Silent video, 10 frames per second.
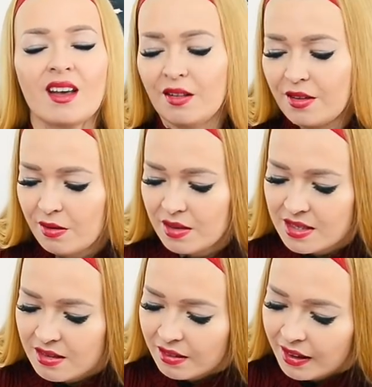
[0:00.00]
Although this
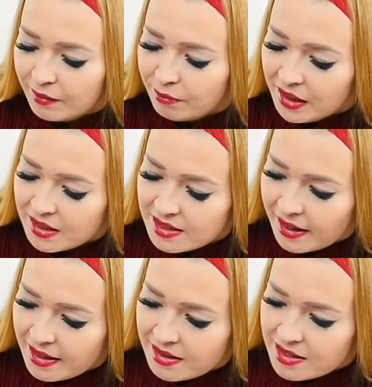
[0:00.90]
is not like
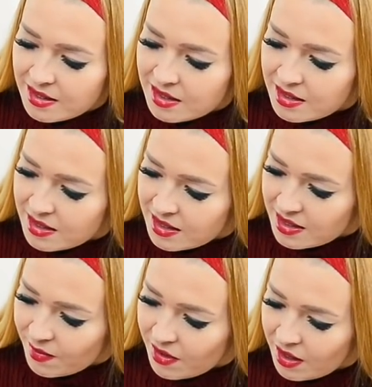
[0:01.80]
-8, this is
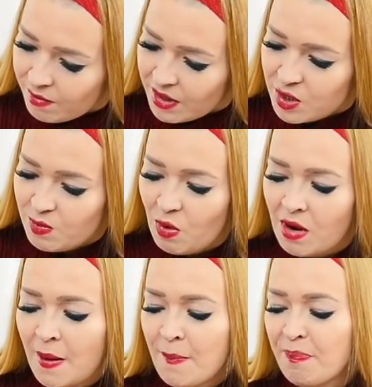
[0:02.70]
just something much
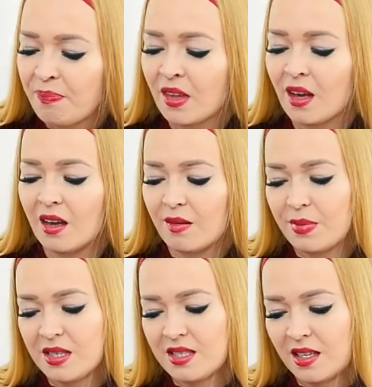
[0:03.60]
smaller.
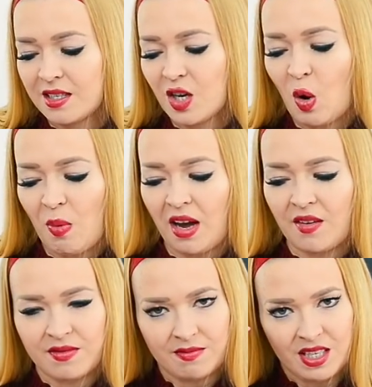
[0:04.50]
But at home I
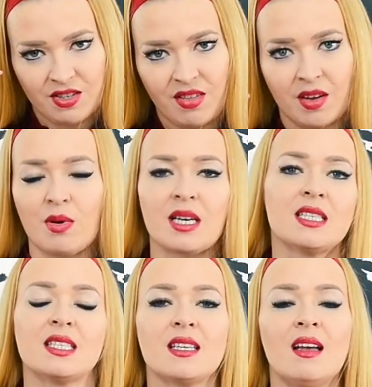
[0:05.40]
have such thick
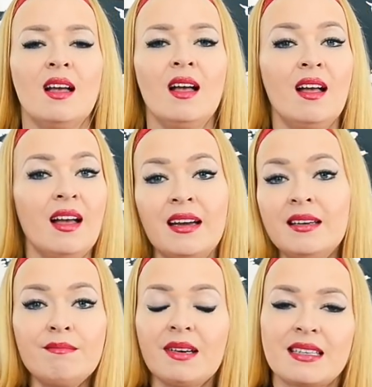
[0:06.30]
ones.
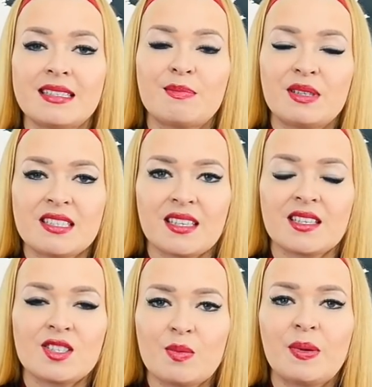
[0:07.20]
And I simply
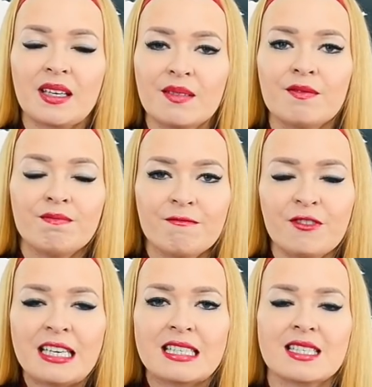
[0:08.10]
started to become
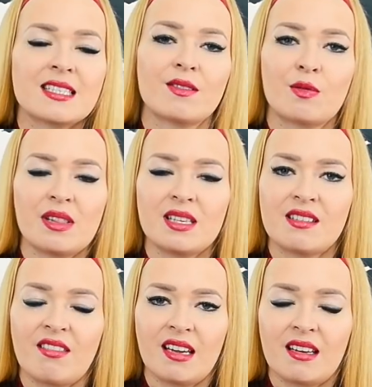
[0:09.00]
friends with
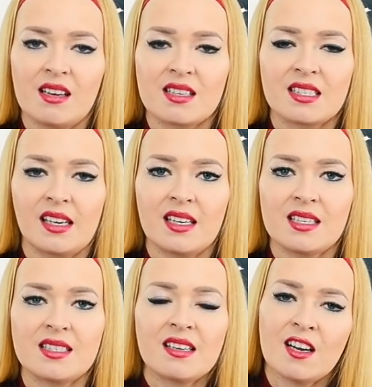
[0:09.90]
these thick
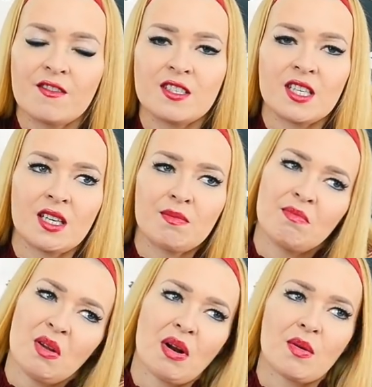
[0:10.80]
glasses, and after
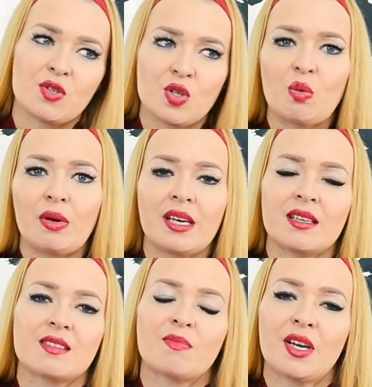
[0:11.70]
around 2
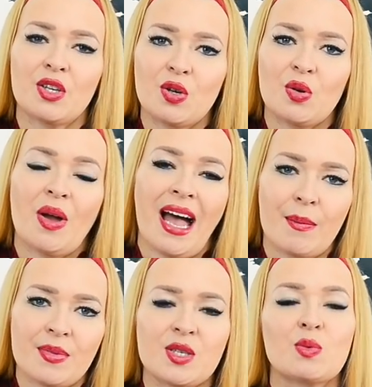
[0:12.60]
weeks, my new
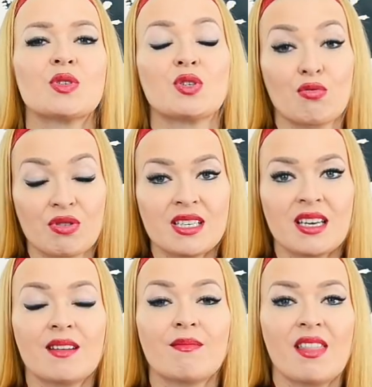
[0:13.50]
habit was
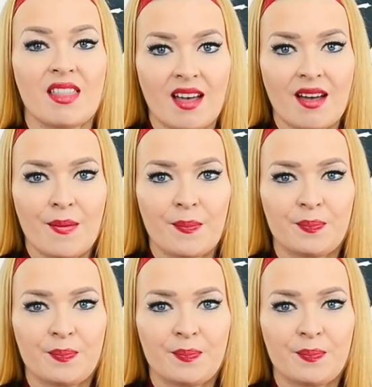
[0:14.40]
already there.